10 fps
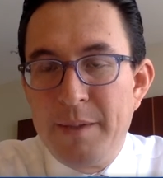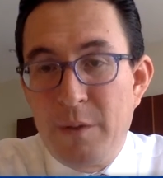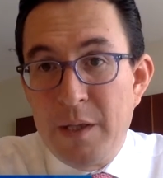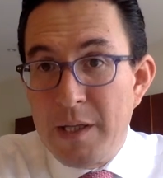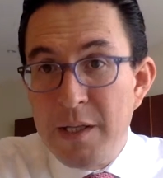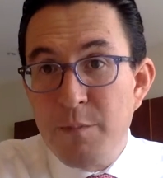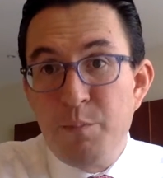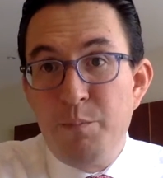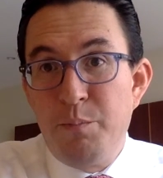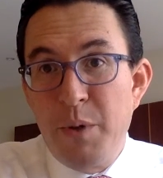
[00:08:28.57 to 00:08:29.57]
This is
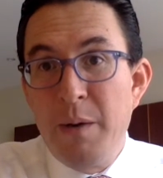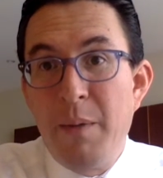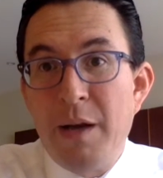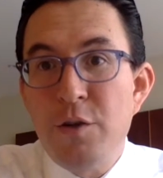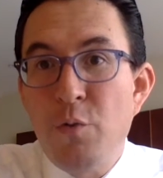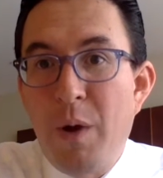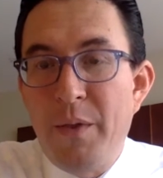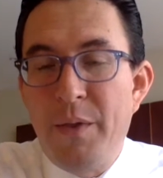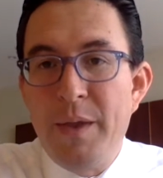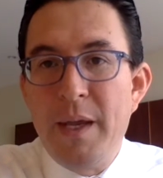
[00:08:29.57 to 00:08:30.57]
pretty much what
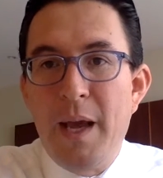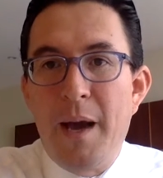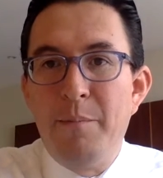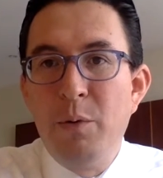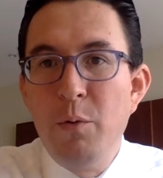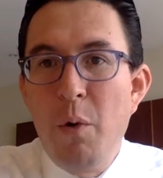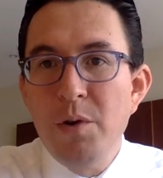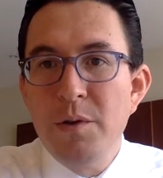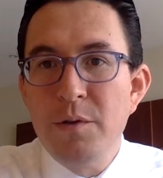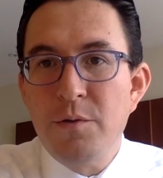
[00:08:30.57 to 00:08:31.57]
the blue
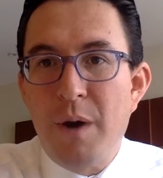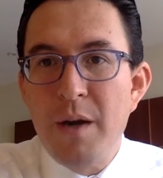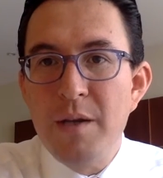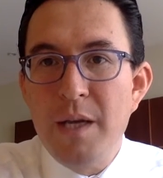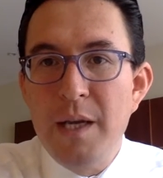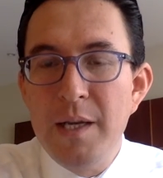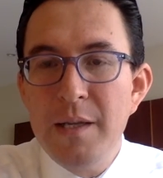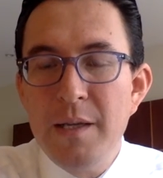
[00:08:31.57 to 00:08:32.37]
ocean strategy is.